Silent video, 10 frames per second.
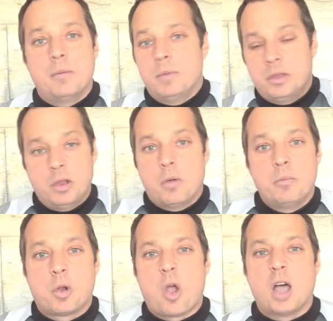I mean, you know,
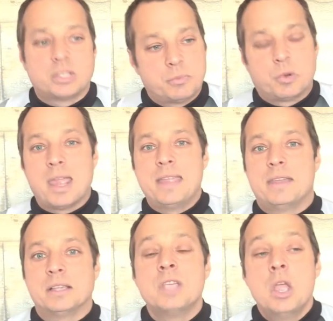we're awesome, we're like
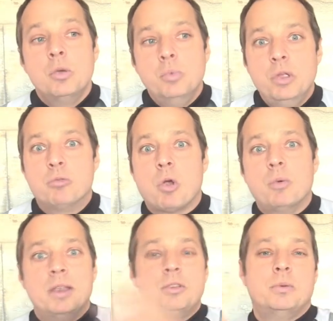this. We
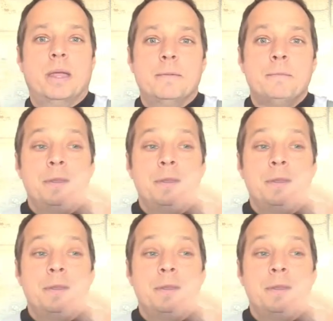grow into it.